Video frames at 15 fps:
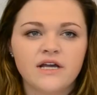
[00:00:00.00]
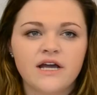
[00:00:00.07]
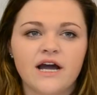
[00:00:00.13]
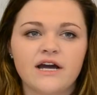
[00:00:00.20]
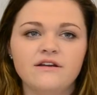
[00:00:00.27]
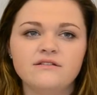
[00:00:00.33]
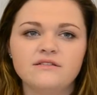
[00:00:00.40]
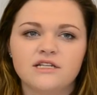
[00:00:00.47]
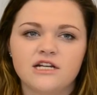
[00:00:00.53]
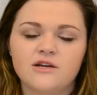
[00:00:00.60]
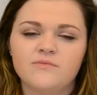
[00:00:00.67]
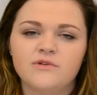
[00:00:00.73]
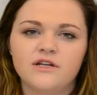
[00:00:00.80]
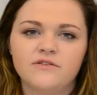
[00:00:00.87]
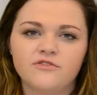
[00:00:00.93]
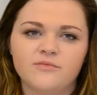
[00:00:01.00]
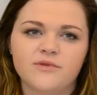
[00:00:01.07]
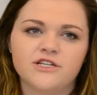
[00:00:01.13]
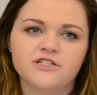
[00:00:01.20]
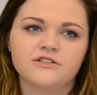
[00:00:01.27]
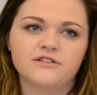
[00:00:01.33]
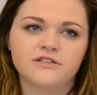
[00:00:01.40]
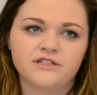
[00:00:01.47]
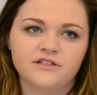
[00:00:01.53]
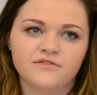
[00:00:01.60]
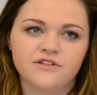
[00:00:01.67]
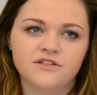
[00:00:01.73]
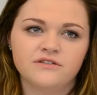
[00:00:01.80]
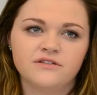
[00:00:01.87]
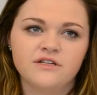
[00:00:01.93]
How do you set up an informational
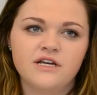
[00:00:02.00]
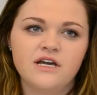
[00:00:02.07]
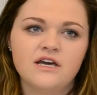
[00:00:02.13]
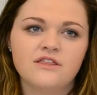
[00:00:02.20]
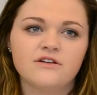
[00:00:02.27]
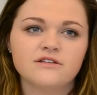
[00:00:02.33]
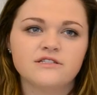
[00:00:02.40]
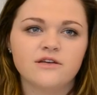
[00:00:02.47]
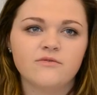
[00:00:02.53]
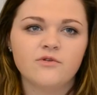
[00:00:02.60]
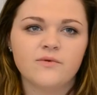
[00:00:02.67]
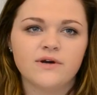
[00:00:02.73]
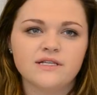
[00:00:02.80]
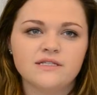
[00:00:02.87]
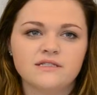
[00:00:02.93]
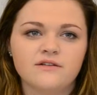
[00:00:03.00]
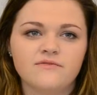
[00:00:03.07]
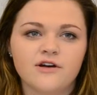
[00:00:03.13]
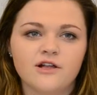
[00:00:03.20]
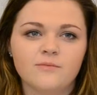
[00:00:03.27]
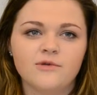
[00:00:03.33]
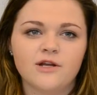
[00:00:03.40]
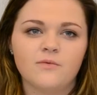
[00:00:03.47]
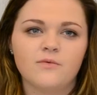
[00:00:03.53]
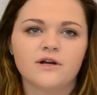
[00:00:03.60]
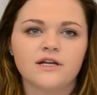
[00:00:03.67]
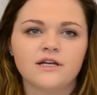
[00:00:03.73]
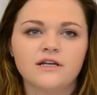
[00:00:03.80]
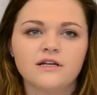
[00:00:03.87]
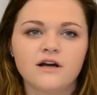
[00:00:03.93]
interview? There are several ways to develop
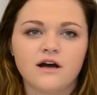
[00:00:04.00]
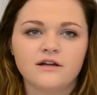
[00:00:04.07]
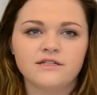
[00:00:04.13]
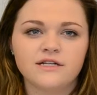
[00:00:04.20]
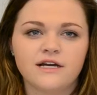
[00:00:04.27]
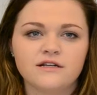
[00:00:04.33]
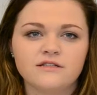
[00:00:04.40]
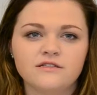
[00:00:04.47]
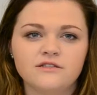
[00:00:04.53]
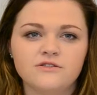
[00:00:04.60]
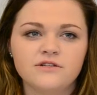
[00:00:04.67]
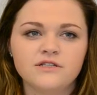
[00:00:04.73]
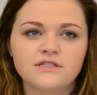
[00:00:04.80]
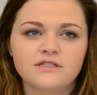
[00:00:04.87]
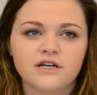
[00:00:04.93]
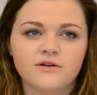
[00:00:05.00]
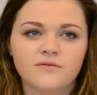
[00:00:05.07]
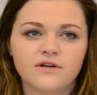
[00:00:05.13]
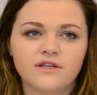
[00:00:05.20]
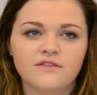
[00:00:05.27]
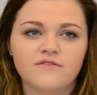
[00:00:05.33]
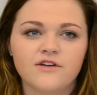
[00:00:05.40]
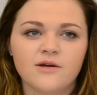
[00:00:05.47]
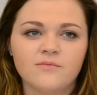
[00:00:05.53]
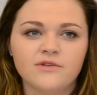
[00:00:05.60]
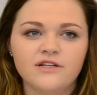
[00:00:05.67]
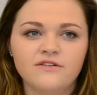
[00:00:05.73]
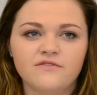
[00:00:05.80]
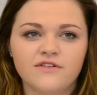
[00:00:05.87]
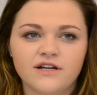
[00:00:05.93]
networking and contacts. You can start with
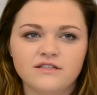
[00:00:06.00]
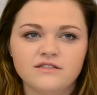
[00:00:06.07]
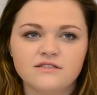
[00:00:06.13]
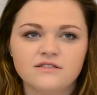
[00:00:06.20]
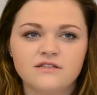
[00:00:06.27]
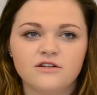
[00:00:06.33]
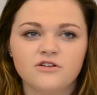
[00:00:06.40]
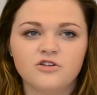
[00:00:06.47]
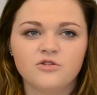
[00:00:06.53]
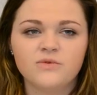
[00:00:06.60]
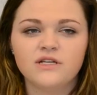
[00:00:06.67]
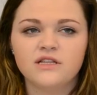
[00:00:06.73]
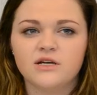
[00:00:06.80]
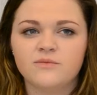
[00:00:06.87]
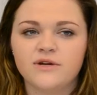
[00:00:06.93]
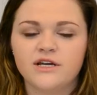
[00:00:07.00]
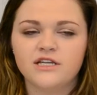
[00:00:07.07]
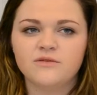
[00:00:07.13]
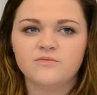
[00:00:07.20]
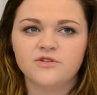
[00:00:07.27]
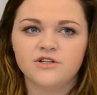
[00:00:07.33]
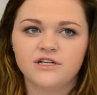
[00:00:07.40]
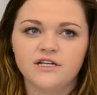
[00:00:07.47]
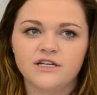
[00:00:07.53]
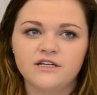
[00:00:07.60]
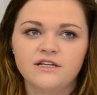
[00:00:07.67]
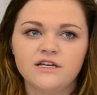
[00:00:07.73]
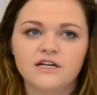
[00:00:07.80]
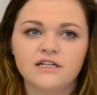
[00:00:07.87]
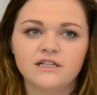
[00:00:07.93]
family and friends, the Colby alumni community,
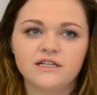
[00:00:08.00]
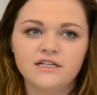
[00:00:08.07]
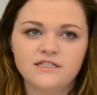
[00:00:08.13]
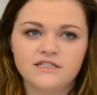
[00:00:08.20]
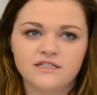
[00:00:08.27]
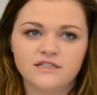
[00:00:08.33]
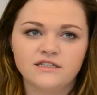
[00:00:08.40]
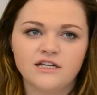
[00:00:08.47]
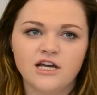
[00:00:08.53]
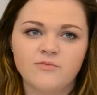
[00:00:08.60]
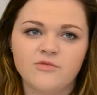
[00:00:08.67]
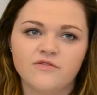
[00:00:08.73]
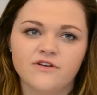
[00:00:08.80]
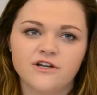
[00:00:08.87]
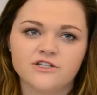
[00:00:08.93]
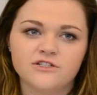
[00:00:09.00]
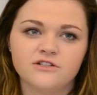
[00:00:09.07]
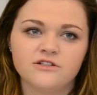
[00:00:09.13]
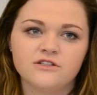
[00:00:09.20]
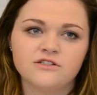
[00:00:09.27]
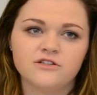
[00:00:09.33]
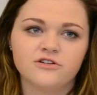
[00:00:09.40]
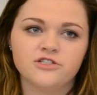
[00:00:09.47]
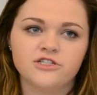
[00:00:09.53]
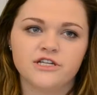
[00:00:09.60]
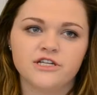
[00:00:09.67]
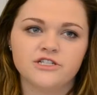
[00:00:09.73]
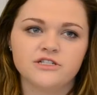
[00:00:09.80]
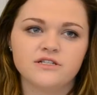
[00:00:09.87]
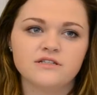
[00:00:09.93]
LinkedIn, and professional
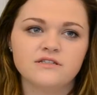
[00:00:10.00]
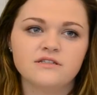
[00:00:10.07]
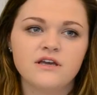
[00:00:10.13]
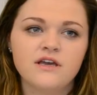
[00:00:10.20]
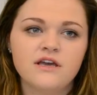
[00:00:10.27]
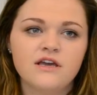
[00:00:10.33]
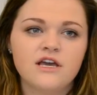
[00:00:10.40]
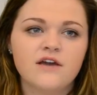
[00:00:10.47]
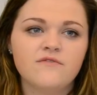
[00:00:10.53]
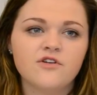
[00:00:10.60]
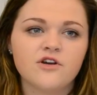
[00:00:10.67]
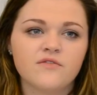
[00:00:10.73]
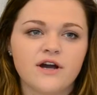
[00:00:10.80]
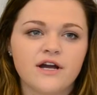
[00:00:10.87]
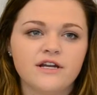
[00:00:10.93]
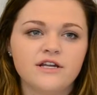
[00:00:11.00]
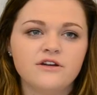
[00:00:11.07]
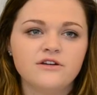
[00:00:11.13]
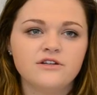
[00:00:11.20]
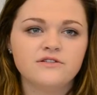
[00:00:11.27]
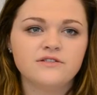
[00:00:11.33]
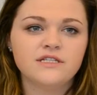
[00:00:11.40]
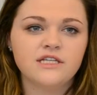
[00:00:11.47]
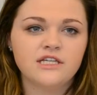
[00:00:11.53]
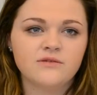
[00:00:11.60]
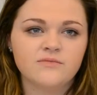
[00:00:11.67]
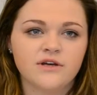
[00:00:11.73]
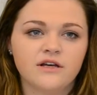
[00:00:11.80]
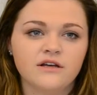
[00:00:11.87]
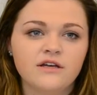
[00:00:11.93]
associations. If you're writing or using
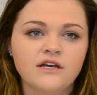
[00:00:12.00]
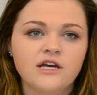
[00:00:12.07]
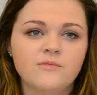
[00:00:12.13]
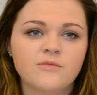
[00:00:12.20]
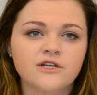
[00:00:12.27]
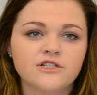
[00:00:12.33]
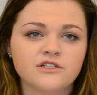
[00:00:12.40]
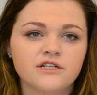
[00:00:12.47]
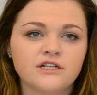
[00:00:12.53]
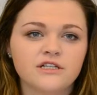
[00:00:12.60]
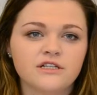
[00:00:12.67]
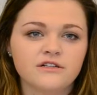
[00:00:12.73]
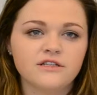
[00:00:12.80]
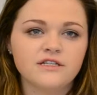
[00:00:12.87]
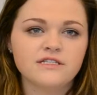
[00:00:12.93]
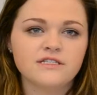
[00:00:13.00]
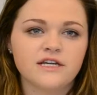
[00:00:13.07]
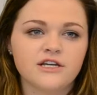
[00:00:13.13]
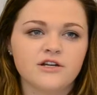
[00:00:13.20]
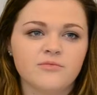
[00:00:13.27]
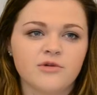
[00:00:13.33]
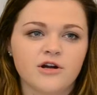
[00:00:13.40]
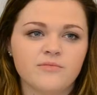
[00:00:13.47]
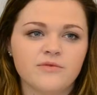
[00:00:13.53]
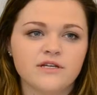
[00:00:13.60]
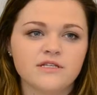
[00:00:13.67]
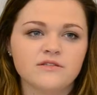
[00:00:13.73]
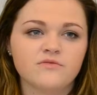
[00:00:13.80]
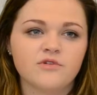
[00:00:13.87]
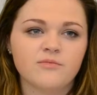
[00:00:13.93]
email, make sure to clearly state your
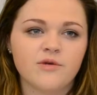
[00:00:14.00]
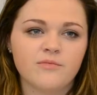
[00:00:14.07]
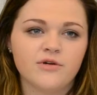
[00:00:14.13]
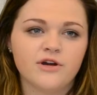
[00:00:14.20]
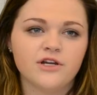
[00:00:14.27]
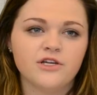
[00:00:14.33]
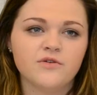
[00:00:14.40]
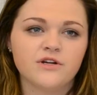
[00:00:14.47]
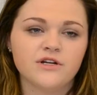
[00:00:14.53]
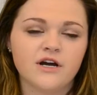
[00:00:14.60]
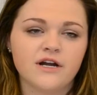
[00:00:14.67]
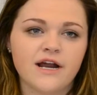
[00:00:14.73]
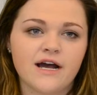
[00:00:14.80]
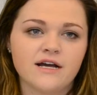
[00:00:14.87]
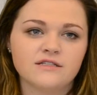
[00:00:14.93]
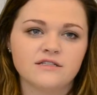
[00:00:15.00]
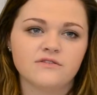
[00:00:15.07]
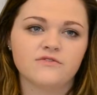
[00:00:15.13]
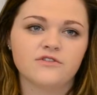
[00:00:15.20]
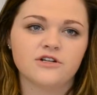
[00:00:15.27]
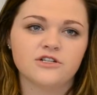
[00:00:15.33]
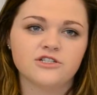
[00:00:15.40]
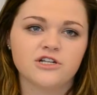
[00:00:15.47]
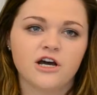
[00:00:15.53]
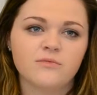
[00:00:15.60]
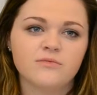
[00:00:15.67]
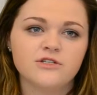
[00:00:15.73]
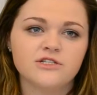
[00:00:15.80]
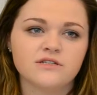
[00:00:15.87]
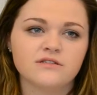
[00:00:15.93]
purpose. Remember, you are not asking for a job,
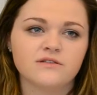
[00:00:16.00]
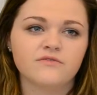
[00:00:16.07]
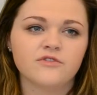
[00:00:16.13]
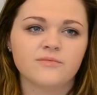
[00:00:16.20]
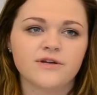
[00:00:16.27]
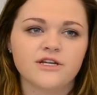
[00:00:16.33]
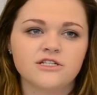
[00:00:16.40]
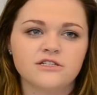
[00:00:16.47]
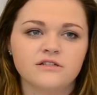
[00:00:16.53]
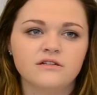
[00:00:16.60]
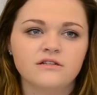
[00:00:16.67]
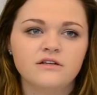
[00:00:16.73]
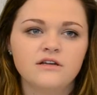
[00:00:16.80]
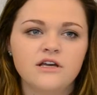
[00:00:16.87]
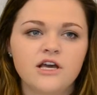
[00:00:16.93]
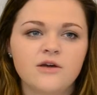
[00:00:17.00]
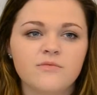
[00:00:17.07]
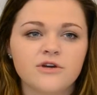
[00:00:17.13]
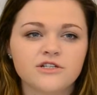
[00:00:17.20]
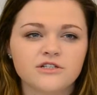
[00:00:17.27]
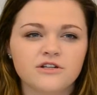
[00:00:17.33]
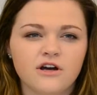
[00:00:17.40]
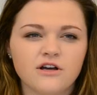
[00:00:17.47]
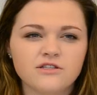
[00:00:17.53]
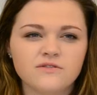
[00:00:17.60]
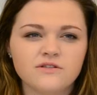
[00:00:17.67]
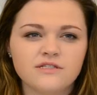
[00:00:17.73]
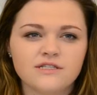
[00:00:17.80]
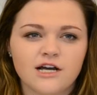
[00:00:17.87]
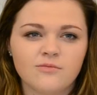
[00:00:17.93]
just information. Make sure to also
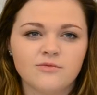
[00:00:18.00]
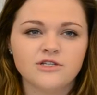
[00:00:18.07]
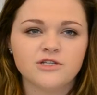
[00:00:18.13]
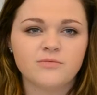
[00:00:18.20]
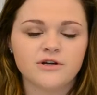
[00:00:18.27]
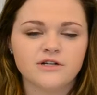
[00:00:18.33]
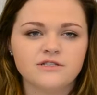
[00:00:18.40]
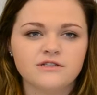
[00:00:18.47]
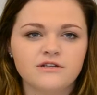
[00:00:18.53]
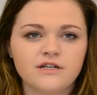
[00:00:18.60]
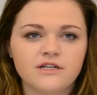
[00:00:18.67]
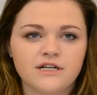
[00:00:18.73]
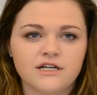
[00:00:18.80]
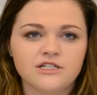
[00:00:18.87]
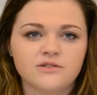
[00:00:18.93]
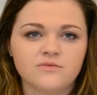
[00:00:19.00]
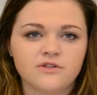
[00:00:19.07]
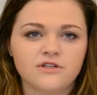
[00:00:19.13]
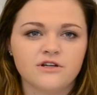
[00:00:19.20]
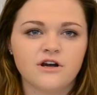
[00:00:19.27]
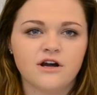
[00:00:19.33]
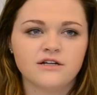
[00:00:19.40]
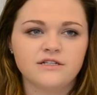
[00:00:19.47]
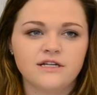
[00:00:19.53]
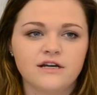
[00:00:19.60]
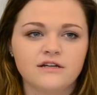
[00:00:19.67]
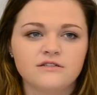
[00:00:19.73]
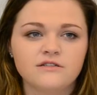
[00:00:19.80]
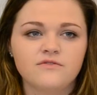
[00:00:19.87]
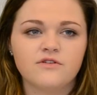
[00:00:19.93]
establish a personal connection with your contact.
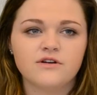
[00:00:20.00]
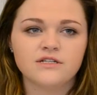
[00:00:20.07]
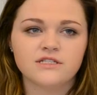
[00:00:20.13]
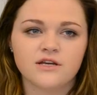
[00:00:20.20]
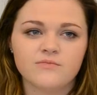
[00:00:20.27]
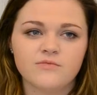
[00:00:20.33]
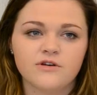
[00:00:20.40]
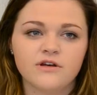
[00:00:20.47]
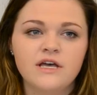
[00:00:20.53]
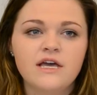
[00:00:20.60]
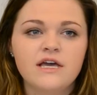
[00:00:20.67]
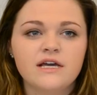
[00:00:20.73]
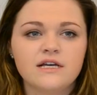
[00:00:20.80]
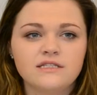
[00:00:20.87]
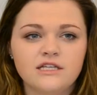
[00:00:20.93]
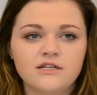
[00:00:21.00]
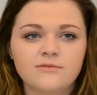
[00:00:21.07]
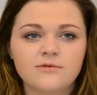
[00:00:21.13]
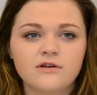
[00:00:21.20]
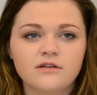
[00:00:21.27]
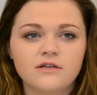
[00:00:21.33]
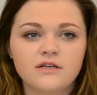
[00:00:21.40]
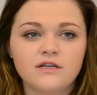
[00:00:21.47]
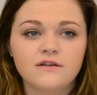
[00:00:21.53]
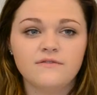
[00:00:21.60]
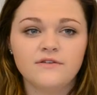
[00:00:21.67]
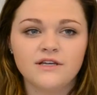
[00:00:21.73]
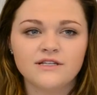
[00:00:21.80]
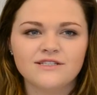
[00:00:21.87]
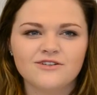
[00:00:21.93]
For example, if
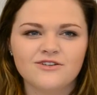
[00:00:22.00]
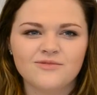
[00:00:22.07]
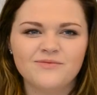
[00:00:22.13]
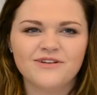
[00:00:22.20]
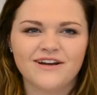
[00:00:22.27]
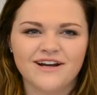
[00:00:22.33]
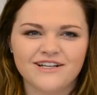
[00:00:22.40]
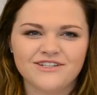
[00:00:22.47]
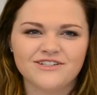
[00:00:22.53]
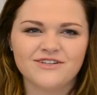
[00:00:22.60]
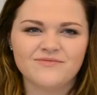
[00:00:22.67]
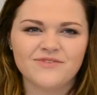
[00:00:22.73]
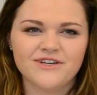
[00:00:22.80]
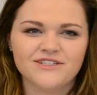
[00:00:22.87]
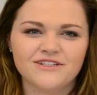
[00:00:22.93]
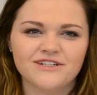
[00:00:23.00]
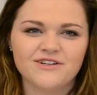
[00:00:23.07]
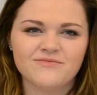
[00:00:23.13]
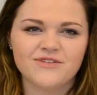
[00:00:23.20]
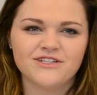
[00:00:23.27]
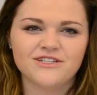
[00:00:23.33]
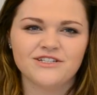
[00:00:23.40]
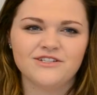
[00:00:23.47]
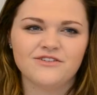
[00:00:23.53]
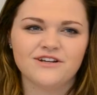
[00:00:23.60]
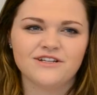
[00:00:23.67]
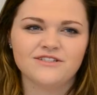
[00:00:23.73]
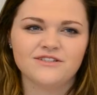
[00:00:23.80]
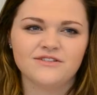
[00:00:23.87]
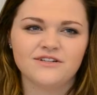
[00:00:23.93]
he is a Colby graduate, make sure to mention you are
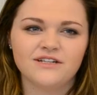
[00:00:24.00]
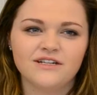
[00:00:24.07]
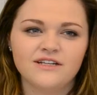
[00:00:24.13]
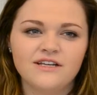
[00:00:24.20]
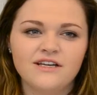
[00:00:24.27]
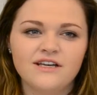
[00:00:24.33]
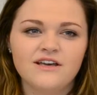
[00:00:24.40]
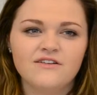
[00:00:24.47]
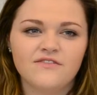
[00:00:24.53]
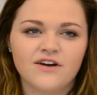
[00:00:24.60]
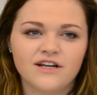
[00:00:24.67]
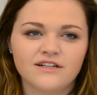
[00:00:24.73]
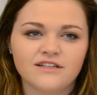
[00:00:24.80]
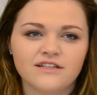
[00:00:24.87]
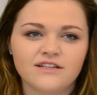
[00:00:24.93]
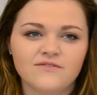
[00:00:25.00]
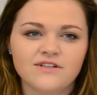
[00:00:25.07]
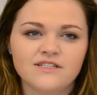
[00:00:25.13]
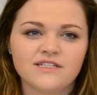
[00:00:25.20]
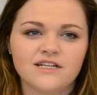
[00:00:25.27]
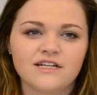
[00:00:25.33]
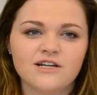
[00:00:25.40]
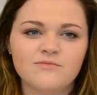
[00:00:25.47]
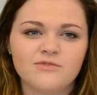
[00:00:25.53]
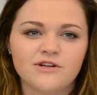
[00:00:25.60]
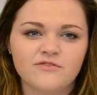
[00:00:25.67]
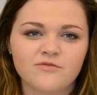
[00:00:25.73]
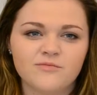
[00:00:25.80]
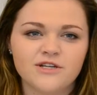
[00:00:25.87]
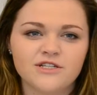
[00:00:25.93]
a student. Finally, when setting up an
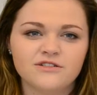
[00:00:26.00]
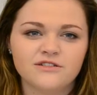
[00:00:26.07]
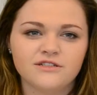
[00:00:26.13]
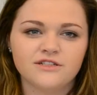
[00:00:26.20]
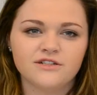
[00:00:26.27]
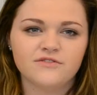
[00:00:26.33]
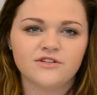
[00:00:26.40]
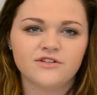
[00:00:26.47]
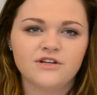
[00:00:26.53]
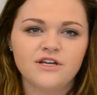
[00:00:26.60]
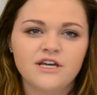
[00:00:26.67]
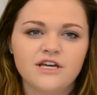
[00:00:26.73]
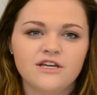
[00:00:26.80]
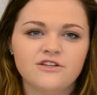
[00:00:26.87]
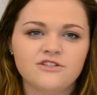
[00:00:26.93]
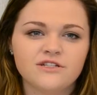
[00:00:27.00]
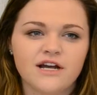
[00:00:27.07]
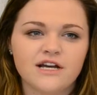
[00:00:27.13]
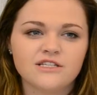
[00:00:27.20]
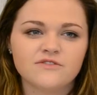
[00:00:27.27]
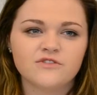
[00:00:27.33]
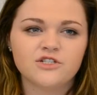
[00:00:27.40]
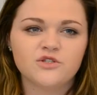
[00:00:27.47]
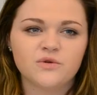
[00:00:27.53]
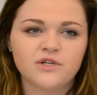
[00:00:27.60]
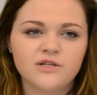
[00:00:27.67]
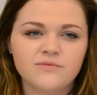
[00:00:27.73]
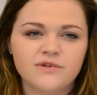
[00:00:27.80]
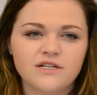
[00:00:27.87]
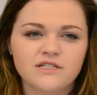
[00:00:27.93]
informational interview, you should ask for
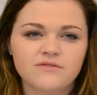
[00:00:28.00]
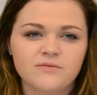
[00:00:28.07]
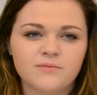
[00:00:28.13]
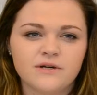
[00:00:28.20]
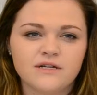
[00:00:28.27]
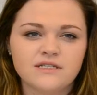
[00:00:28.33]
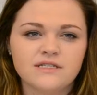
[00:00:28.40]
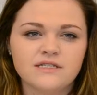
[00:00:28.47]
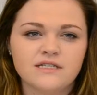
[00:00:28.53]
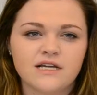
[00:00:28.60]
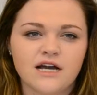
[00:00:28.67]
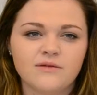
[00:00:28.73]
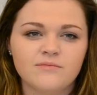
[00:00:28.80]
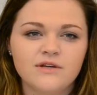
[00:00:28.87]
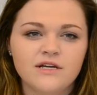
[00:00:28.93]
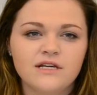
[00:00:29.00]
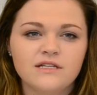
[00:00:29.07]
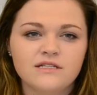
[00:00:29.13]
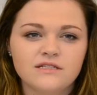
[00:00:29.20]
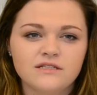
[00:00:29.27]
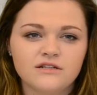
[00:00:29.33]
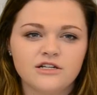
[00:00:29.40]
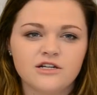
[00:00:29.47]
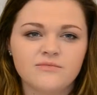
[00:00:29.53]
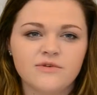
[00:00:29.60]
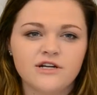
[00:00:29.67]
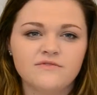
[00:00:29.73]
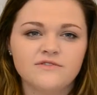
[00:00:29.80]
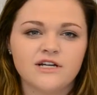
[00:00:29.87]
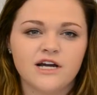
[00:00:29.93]
20 minutes of a person's time. This is a good
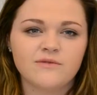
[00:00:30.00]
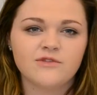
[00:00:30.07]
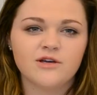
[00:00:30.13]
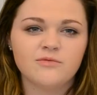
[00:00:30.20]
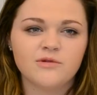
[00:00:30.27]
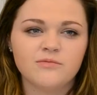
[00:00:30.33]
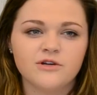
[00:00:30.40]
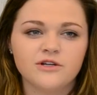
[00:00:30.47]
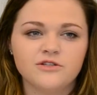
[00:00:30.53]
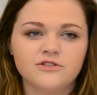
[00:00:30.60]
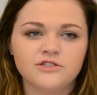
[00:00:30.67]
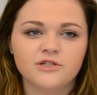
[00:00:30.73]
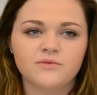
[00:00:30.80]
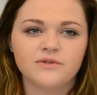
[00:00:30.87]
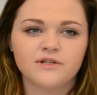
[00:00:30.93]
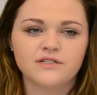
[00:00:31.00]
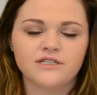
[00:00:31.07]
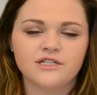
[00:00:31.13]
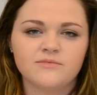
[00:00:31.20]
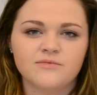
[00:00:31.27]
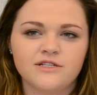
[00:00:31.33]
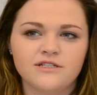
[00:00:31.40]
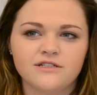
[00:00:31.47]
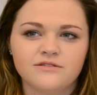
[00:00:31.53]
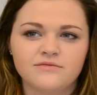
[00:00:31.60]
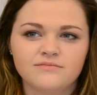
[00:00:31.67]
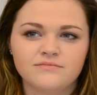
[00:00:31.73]
amount of time that people are usually willing to commit to.